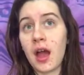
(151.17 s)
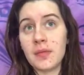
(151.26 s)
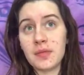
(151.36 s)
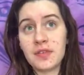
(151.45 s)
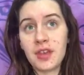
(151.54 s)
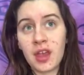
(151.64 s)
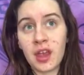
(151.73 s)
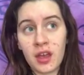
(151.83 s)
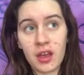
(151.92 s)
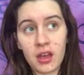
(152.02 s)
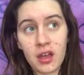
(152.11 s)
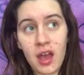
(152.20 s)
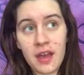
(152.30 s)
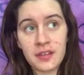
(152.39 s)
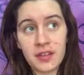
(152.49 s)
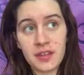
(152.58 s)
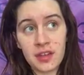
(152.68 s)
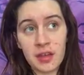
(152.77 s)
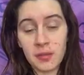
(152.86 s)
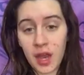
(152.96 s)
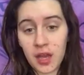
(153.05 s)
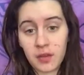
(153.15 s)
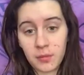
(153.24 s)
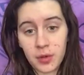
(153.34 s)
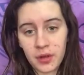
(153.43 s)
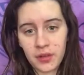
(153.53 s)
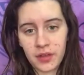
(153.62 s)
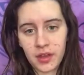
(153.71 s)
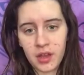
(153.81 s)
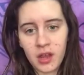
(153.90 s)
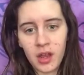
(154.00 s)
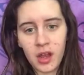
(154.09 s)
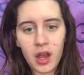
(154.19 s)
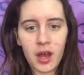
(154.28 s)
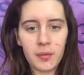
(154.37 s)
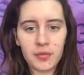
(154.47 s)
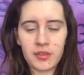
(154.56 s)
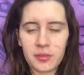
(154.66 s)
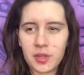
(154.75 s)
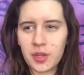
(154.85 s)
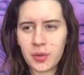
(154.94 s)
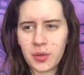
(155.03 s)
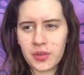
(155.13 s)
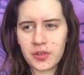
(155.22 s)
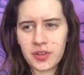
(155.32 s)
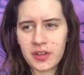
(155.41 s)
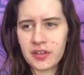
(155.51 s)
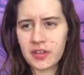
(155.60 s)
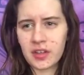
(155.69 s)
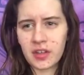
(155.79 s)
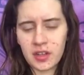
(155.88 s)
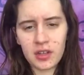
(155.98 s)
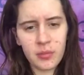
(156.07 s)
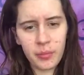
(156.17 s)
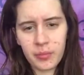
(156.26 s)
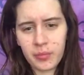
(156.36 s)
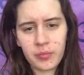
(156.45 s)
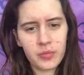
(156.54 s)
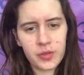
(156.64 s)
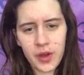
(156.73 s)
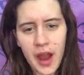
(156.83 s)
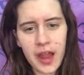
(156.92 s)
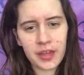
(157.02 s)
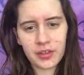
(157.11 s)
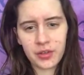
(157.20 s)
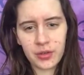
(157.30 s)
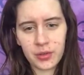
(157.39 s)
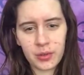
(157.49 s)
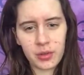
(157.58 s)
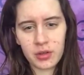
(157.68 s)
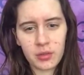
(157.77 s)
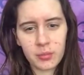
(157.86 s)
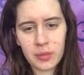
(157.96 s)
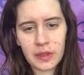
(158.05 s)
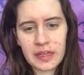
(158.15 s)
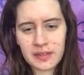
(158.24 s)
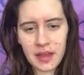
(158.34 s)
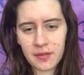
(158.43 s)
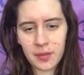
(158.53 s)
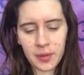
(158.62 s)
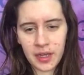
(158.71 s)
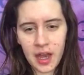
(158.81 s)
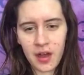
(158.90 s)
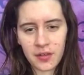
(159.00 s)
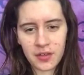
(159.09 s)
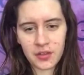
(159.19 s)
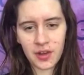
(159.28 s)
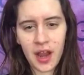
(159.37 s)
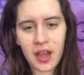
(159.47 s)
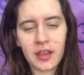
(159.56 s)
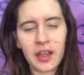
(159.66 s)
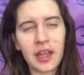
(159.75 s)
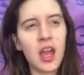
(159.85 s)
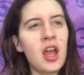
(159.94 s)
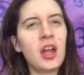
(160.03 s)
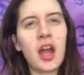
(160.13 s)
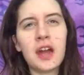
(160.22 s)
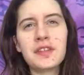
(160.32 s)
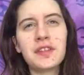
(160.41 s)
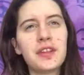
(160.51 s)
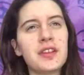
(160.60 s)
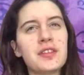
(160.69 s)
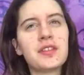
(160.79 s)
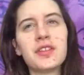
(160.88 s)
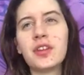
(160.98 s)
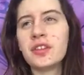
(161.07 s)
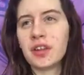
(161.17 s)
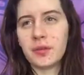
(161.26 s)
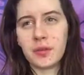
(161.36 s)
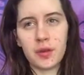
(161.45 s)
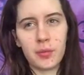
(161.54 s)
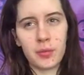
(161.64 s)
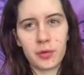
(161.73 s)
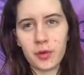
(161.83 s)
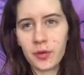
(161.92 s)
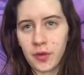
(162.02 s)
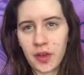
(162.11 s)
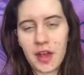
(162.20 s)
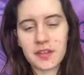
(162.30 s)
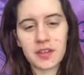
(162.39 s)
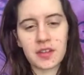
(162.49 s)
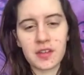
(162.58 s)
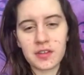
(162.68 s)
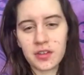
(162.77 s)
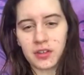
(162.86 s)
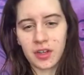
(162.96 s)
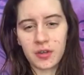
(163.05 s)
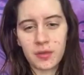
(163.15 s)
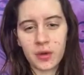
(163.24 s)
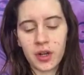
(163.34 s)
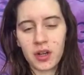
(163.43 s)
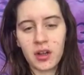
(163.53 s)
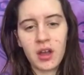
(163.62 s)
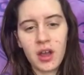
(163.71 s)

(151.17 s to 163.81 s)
I'm seeing as the same kind of person, somebody who is just trying to please everybody else and trying like constantly searching for approval, constantly searching for